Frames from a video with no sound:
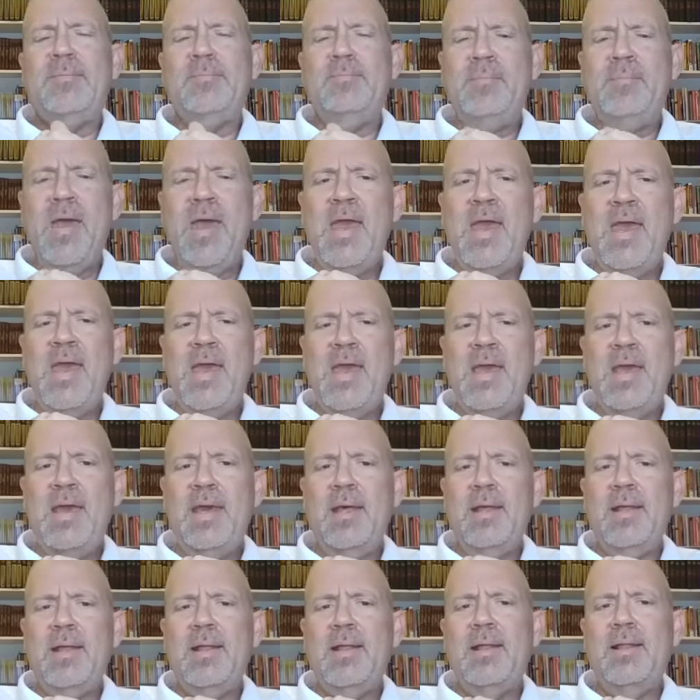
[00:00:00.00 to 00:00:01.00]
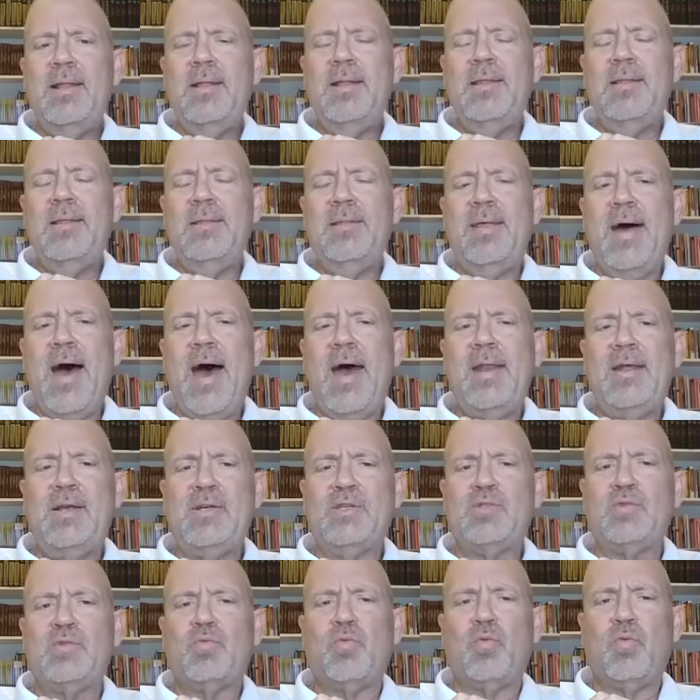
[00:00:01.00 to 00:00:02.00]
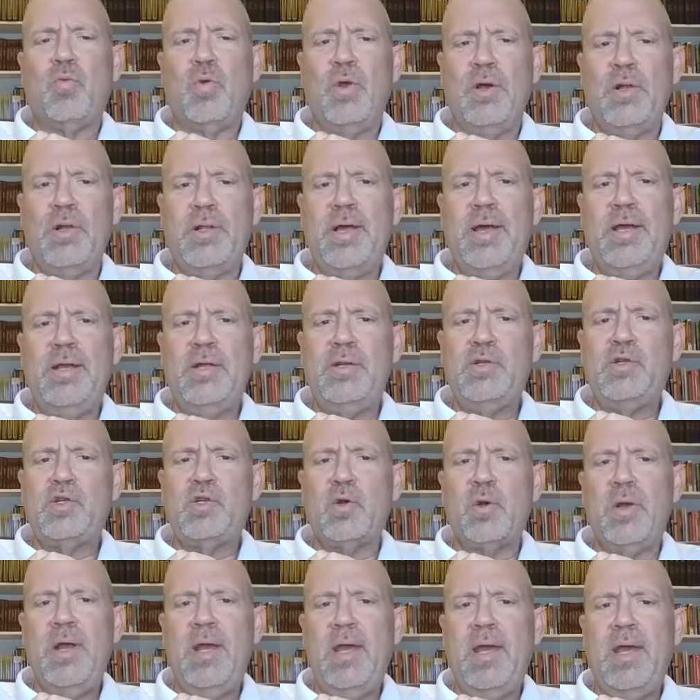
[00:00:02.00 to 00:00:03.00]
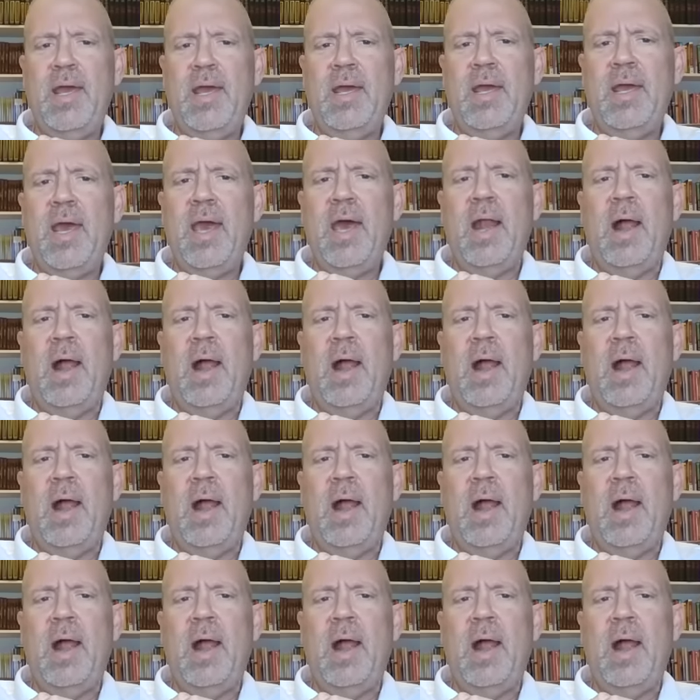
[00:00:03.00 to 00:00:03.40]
to me, that is really intriguing,